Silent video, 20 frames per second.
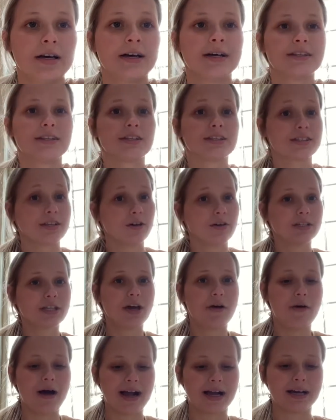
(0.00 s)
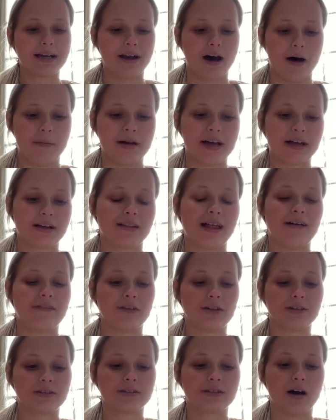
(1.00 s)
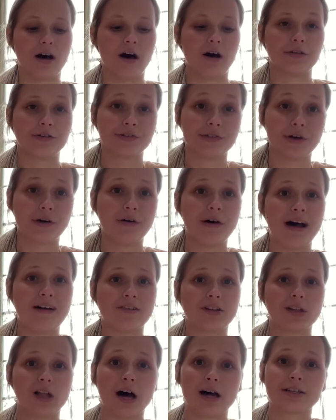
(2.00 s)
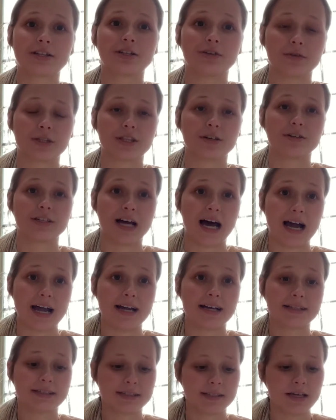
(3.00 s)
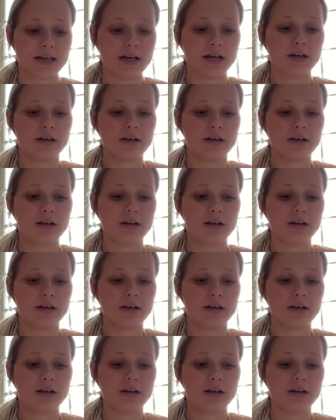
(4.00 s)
The socioeconomic levels also have a lot to do with their diets.